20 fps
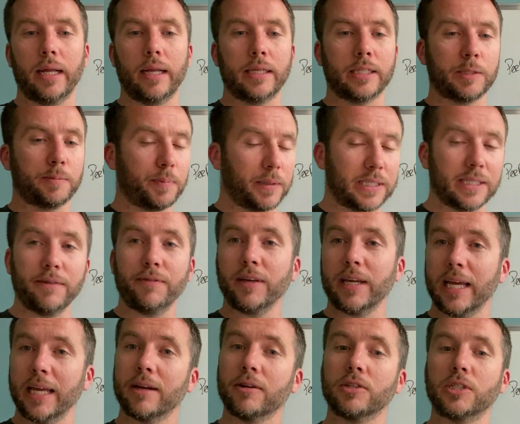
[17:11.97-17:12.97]
specific
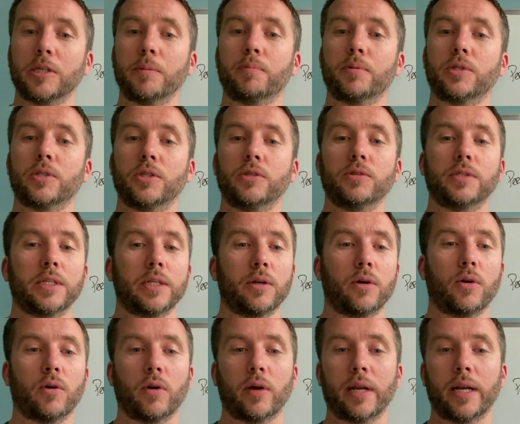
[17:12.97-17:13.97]
energy producing
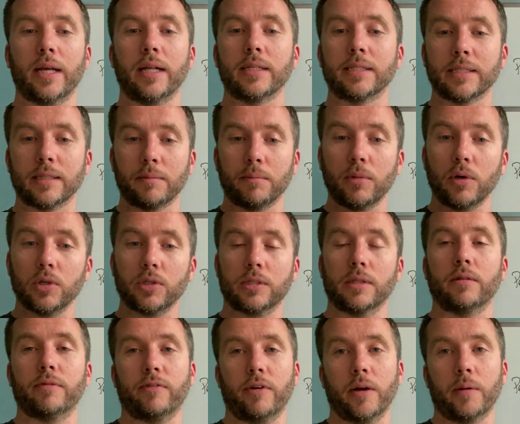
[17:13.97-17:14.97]
organelles in the
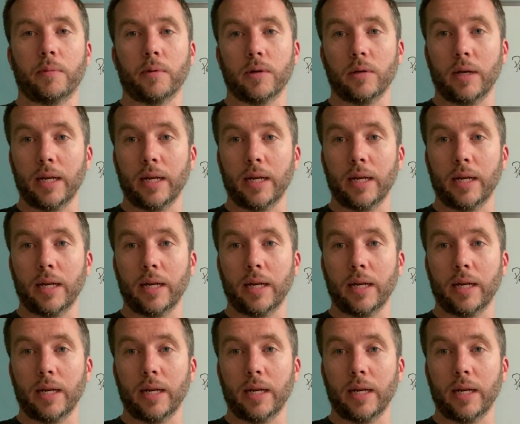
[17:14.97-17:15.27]
muscle fiber,